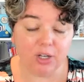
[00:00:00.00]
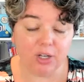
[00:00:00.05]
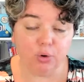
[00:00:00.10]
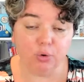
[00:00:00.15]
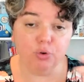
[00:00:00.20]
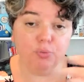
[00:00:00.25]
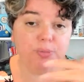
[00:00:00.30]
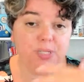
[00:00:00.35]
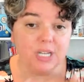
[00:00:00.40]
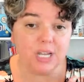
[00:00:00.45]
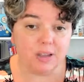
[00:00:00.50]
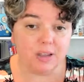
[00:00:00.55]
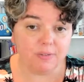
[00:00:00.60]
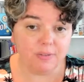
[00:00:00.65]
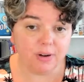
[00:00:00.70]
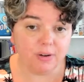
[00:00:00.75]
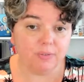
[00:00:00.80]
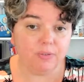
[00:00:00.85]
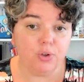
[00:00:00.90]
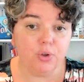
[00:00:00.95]
in groups,
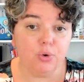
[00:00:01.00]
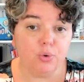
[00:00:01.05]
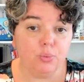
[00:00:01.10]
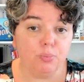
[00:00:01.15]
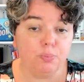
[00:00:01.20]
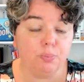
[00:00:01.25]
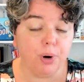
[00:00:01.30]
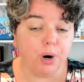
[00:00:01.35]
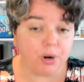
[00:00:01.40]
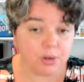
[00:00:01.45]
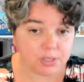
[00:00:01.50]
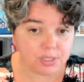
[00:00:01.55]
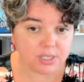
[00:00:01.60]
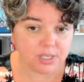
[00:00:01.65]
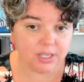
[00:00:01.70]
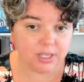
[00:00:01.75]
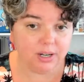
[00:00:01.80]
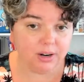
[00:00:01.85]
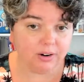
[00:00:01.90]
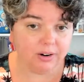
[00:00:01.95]
even if you
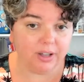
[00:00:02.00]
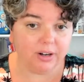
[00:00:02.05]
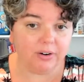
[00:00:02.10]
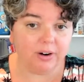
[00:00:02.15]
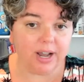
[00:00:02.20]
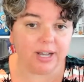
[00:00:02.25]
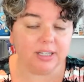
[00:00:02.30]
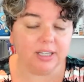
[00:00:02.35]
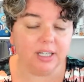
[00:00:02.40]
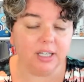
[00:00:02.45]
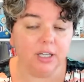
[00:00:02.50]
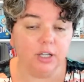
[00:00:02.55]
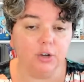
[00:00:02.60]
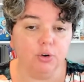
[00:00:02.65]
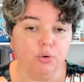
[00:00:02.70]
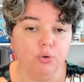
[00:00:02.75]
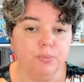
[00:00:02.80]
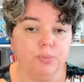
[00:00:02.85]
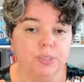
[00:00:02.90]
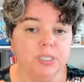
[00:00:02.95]
personally are interacting in
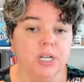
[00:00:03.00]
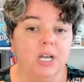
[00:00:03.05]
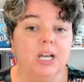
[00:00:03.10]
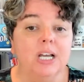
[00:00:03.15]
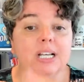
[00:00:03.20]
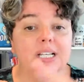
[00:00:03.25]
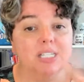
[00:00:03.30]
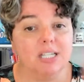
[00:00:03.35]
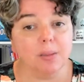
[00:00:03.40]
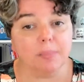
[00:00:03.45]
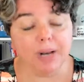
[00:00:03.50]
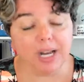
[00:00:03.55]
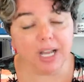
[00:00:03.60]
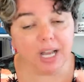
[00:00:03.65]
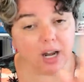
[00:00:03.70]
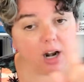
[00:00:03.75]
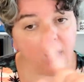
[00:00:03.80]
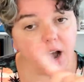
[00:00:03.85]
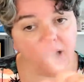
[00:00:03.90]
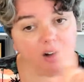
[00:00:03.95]
groups, somebody
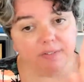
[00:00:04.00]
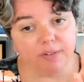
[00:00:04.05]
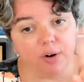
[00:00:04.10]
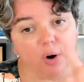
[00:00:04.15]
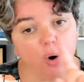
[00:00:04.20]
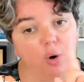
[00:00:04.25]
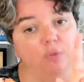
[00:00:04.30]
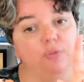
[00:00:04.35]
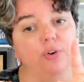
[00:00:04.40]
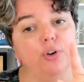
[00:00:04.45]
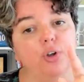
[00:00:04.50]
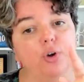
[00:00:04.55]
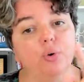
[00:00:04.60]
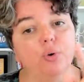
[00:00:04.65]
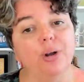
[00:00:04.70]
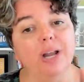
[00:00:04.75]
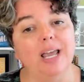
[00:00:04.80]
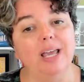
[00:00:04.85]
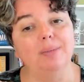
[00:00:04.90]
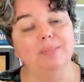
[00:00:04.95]
can hover over your
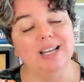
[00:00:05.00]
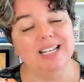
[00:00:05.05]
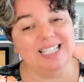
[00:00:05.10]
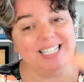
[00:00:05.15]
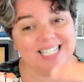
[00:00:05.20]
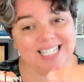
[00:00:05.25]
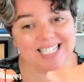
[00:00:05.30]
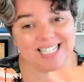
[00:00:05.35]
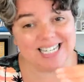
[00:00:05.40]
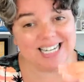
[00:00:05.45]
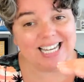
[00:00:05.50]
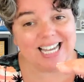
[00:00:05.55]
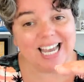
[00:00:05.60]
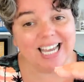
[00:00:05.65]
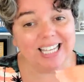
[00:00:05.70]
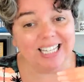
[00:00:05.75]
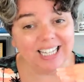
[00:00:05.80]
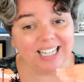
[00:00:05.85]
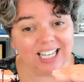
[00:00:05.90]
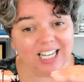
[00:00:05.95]
name and see
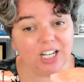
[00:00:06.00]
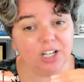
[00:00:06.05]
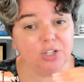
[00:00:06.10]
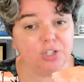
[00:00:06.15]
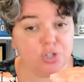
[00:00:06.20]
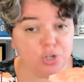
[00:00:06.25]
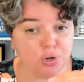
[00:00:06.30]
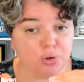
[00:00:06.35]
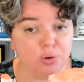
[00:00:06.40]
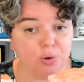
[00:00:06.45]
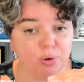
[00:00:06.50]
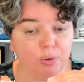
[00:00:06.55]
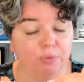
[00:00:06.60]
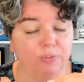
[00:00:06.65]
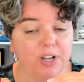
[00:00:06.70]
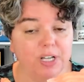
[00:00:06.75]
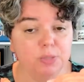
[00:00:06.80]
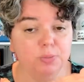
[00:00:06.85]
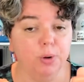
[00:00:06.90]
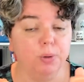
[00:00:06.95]
a link to your
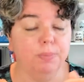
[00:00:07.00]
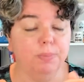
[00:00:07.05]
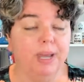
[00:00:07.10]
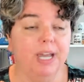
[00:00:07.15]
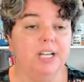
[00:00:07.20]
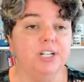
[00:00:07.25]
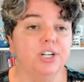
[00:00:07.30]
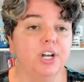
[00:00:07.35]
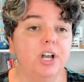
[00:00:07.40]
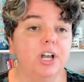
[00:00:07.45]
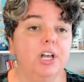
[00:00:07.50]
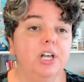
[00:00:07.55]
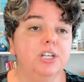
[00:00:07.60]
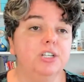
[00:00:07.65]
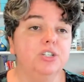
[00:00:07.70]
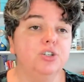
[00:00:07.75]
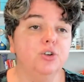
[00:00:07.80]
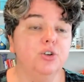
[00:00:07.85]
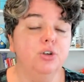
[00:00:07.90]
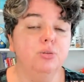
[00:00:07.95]
Facebook page.
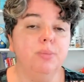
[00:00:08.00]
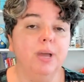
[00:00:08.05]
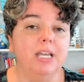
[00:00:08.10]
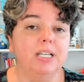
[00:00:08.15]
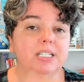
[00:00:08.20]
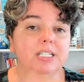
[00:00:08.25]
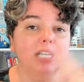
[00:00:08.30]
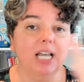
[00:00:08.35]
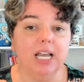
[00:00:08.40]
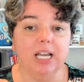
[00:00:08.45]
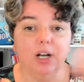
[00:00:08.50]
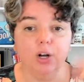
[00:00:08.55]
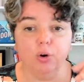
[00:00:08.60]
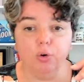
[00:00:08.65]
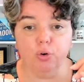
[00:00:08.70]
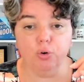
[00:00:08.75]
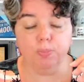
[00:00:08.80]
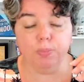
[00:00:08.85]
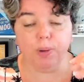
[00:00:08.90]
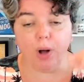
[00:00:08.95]
So you may say in a
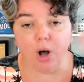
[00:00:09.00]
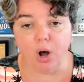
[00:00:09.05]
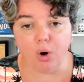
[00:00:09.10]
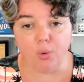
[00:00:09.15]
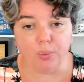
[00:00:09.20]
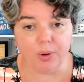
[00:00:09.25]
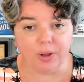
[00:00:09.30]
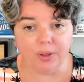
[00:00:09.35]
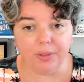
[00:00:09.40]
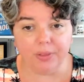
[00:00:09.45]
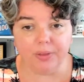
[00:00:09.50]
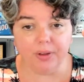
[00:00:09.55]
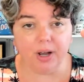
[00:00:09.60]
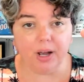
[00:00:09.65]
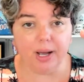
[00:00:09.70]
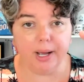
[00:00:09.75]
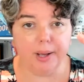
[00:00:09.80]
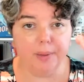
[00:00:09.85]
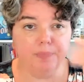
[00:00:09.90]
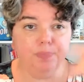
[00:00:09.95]
group, oh,
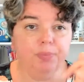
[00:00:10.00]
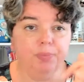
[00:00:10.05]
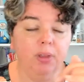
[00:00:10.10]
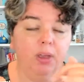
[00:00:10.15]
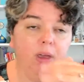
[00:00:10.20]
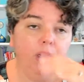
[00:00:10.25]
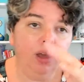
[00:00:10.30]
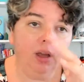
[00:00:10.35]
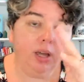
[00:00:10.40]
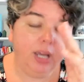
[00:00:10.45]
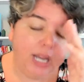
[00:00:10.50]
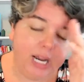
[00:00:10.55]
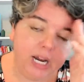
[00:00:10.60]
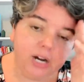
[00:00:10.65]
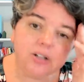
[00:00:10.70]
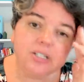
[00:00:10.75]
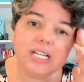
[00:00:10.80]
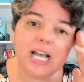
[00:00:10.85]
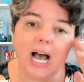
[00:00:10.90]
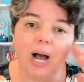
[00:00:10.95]
well,
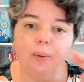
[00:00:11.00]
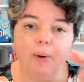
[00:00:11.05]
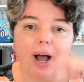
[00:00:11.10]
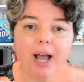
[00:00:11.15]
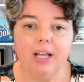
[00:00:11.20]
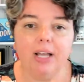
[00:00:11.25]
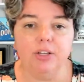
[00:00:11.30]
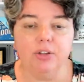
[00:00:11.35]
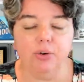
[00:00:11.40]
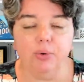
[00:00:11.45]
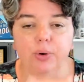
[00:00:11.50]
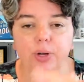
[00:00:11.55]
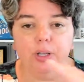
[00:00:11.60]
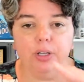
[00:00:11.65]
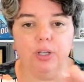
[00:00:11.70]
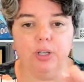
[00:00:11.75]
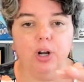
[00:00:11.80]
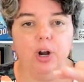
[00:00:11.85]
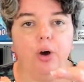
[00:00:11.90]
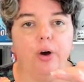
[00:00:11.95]
here's how I do it.
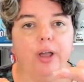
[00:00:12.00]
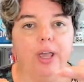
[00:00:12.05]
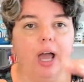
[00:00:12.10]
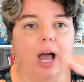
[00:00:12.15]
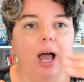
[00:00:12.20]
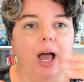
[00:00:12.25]
You know,